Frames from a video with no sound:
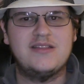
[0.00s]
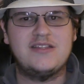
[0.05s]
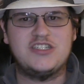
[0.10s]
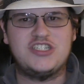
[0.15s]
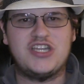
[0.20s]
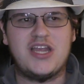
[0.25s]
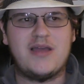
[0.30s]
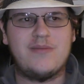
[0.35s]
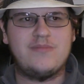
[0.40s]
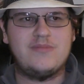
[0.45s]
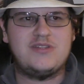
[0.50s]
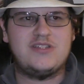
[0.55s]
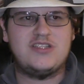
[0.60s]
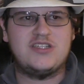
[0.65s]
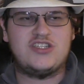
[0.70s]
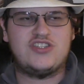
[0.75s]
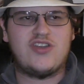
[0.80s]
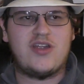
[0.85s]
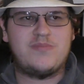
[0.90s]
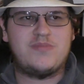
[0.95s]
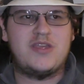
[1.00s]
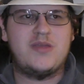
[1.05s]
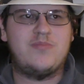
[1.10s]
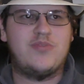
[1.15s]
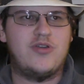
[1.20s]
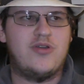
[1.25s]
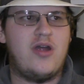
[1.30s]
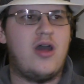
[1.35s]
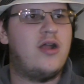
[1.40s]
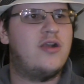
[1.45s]

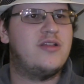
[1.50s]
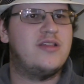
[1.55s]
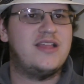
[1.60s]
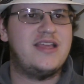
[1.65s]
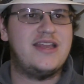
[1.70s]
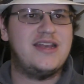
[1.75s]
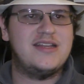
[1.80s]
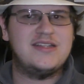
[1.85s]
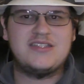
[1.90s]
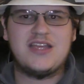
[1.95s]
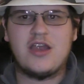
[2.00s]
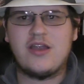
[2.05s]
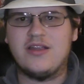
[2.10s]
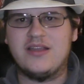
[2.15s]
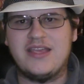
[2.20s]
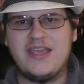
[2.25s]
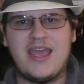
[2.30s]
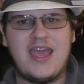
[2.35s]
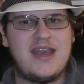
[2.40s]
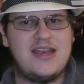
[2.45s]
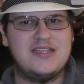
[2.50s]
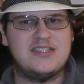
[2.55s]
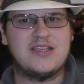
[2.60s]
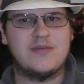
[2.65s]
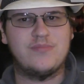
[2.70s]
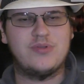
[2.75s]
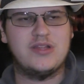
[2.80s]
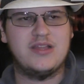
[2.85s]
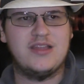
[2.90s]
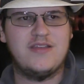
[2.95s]
shopkeeper utterly and entirely and is
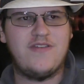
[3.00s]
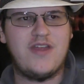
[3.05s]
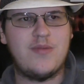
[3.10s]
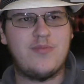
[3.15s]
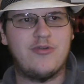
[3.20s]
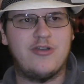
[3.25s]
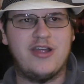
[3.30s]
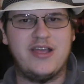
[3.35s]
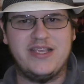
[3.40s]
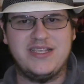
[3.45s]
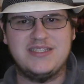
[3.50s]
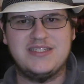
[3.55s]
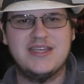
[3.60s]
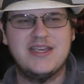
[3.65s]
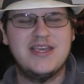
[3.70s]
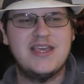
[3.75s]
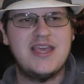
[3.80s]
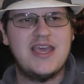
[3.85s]
completely vaporized.